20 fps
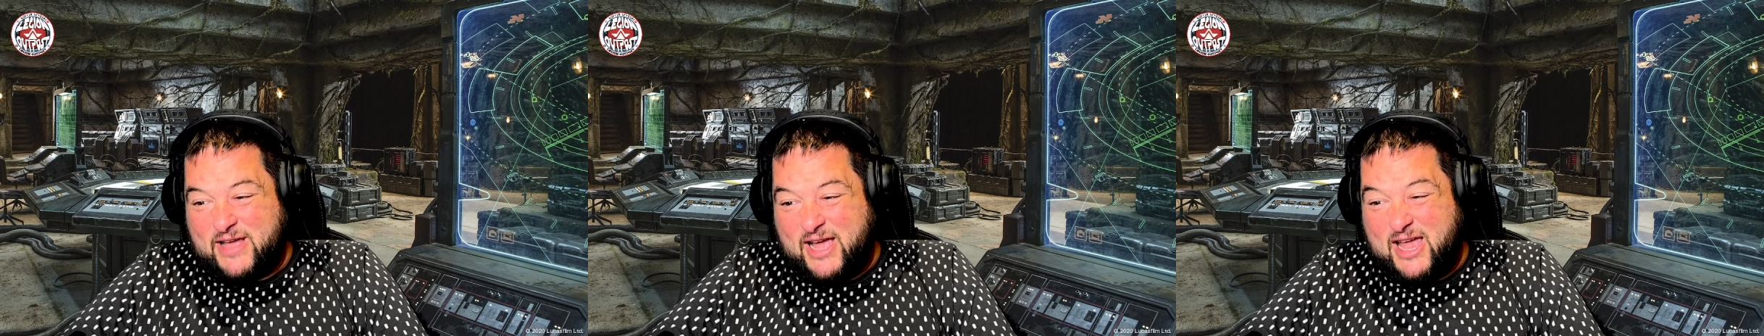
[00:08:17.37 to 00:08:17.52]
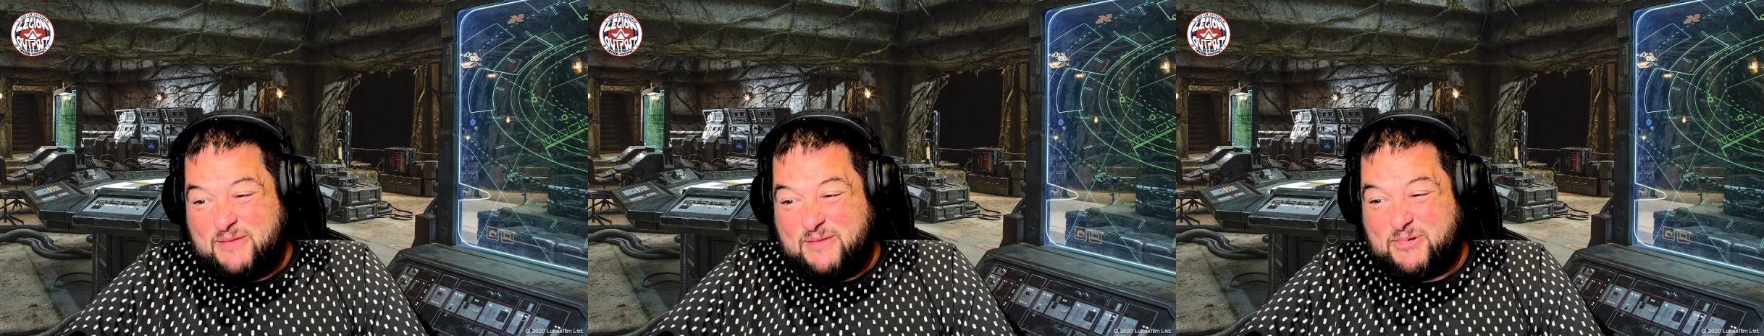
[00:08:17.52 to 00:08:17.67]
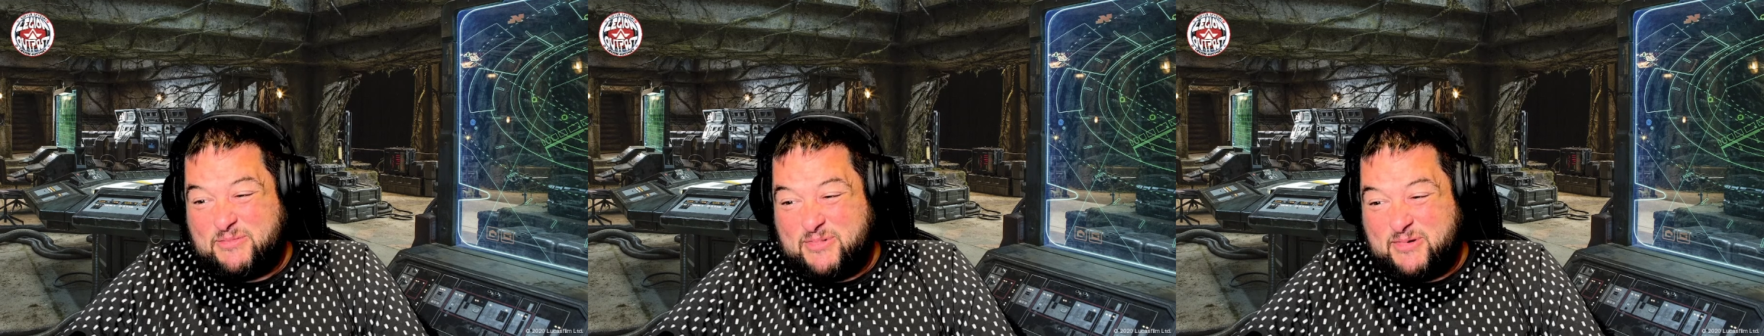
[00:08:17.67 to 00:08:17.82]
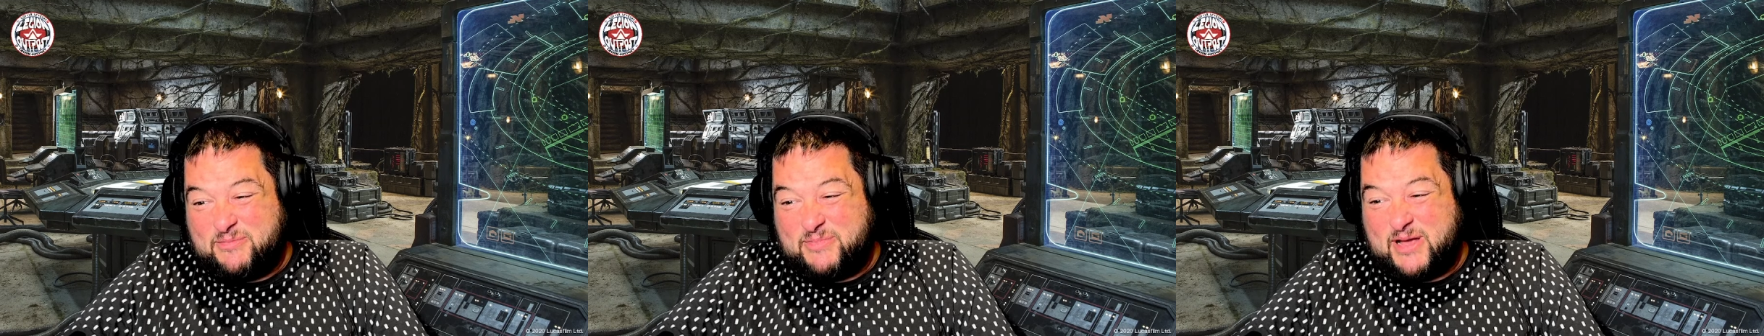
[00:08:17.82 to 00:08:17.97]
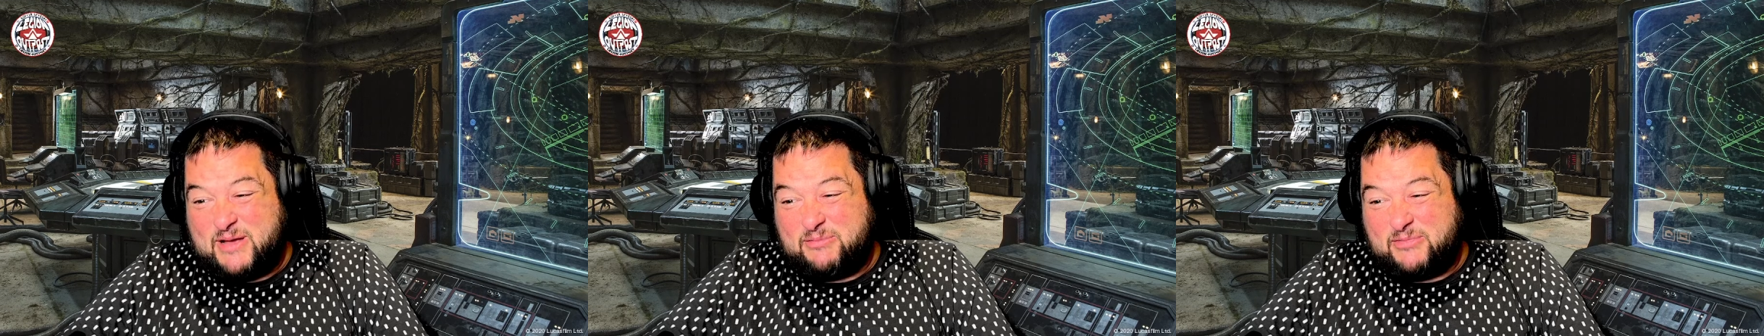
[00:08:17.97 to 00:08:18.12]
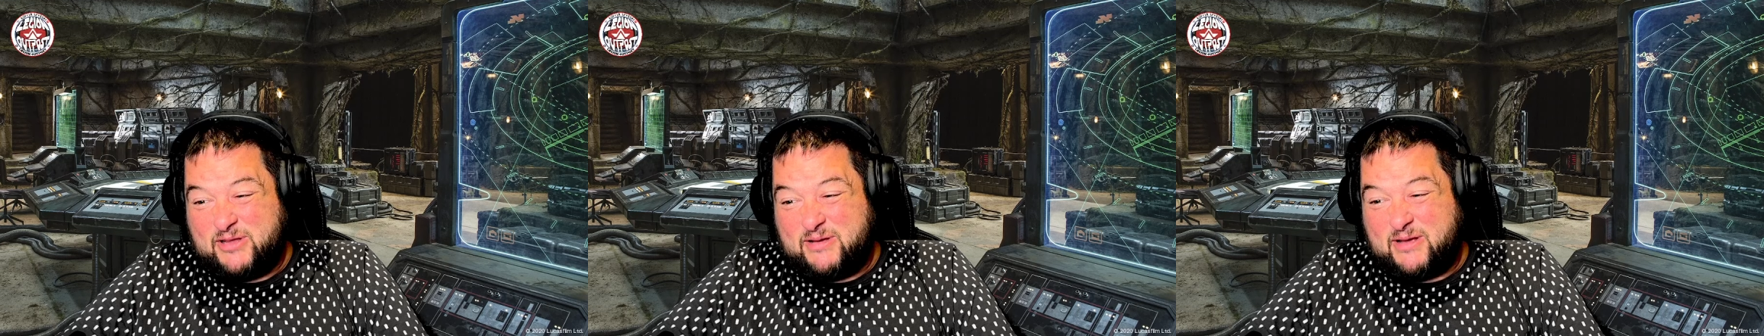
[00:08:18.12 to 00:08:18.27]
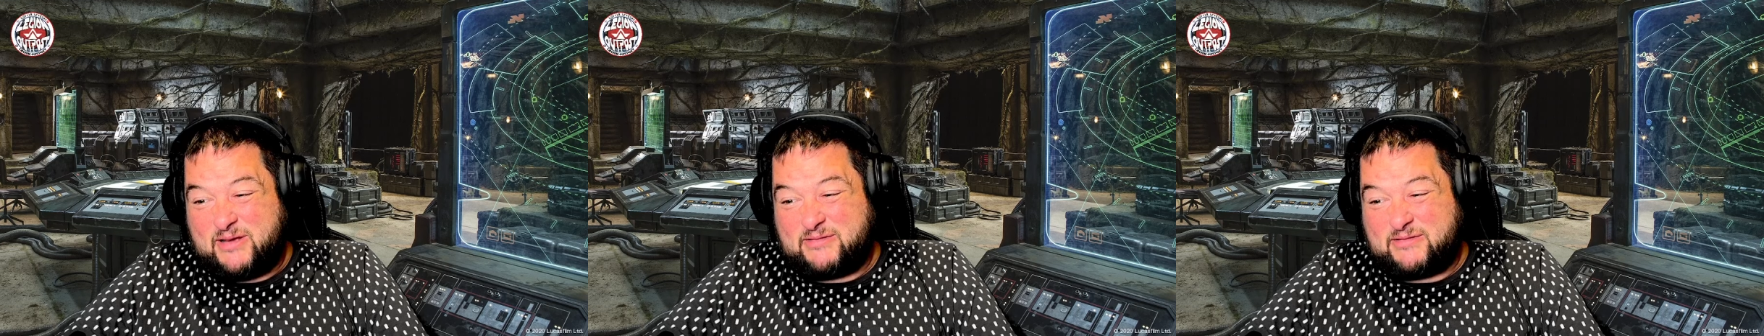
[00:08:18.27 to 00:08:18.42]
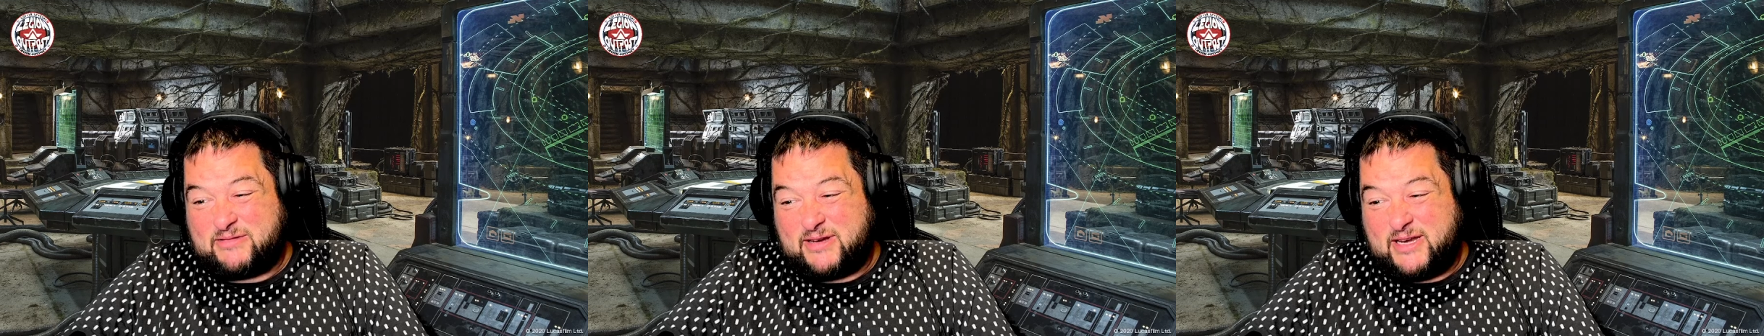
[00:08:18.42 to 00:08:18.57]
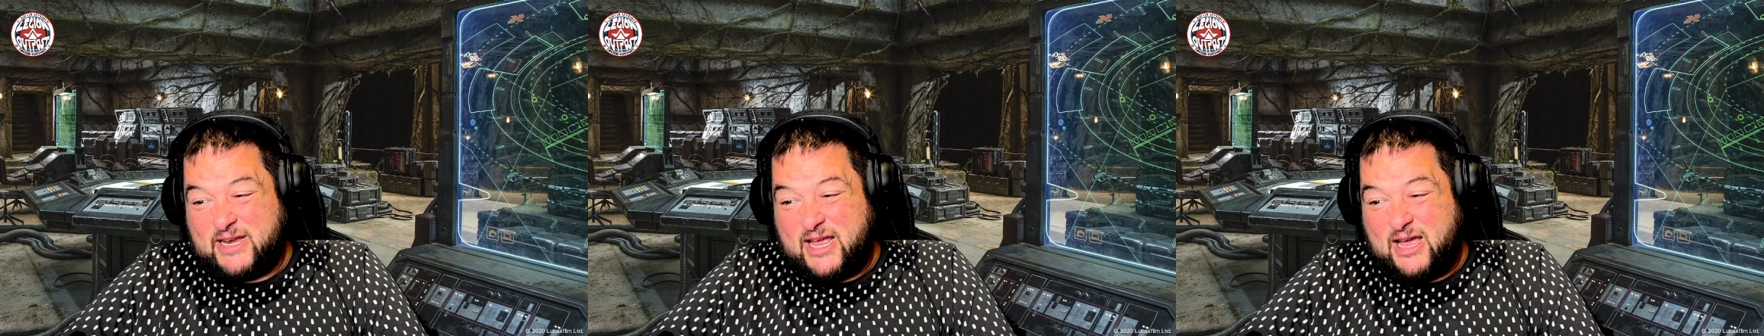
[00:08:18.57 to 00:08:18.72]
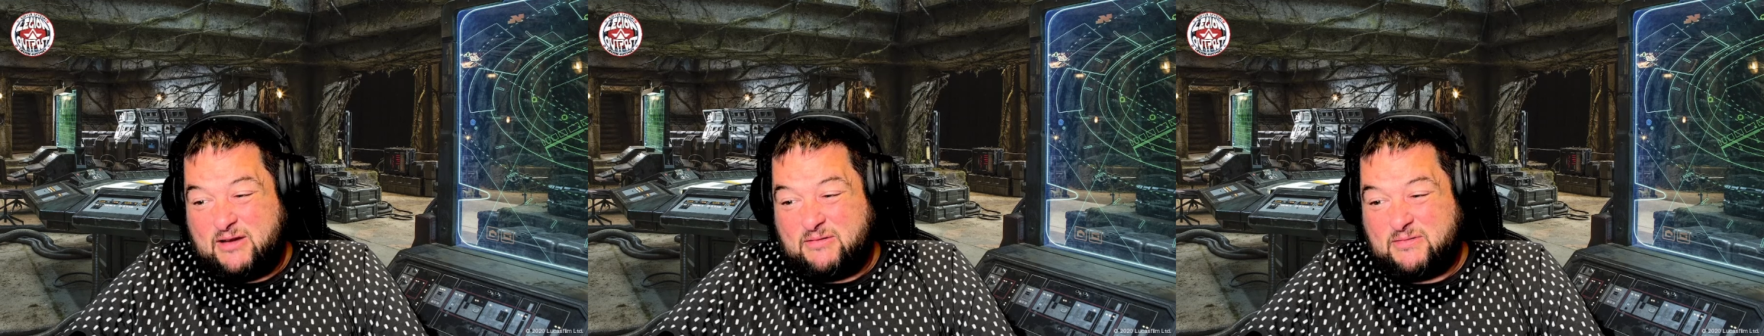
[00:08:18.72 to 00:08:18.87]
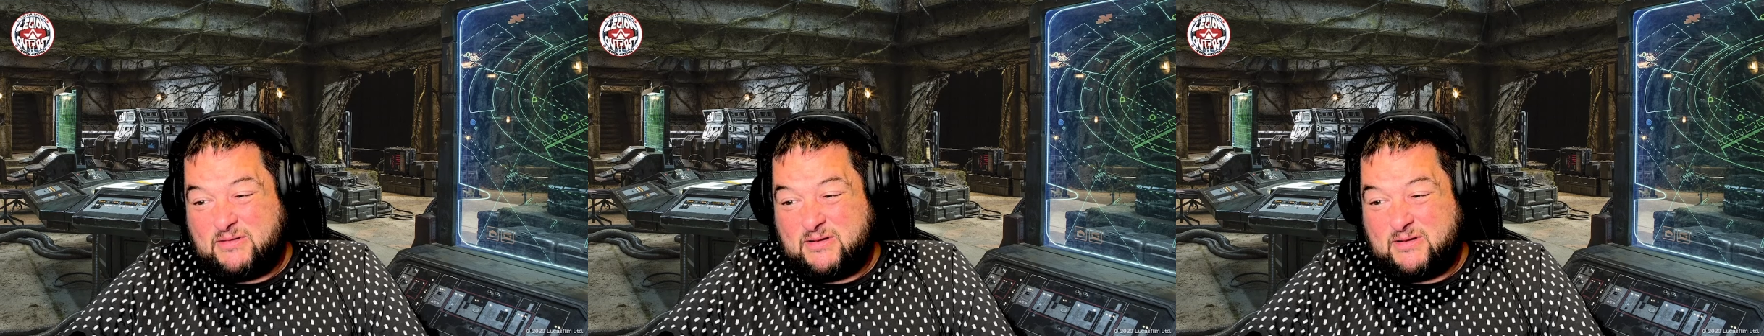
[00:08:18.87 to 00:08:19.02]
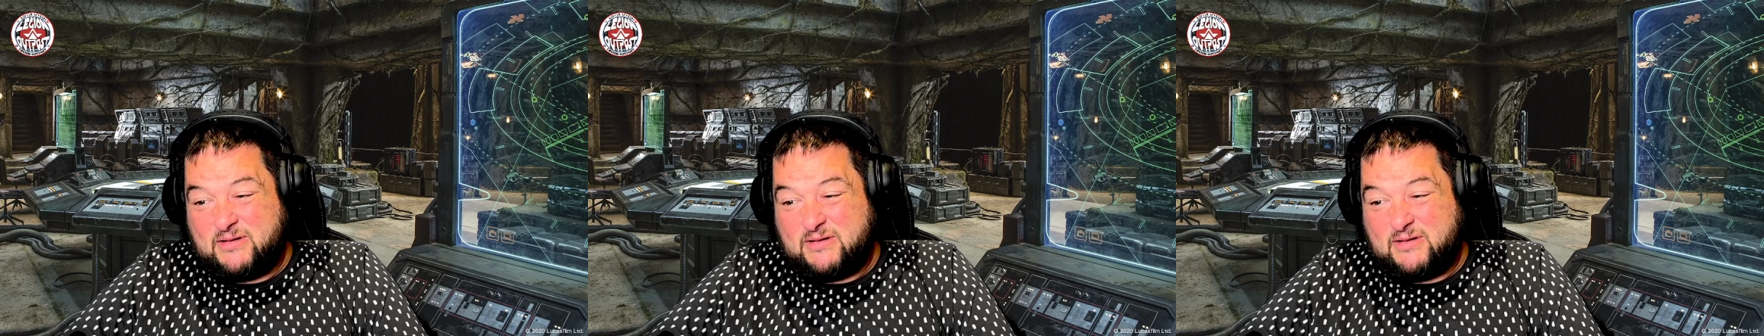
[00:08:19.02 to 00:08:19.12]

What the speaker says: hype about Bamboo Labs right now.